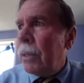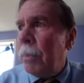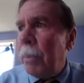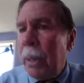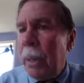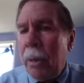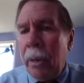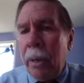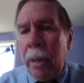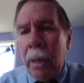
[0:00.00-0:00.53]

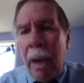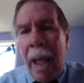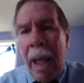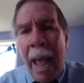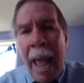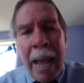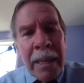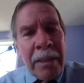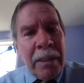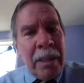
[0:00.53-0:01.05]

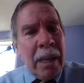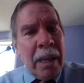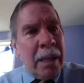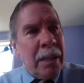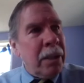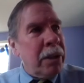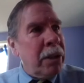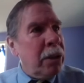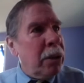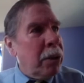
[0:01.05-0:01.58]
superior
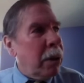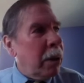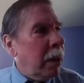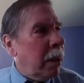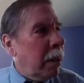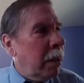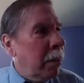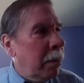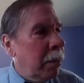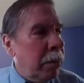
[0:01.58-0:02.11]
access to
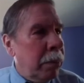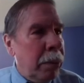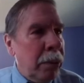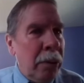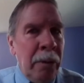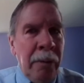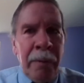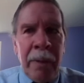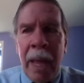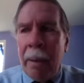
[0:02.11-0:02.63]
the
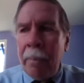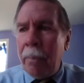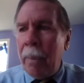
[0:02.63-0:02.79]
proof.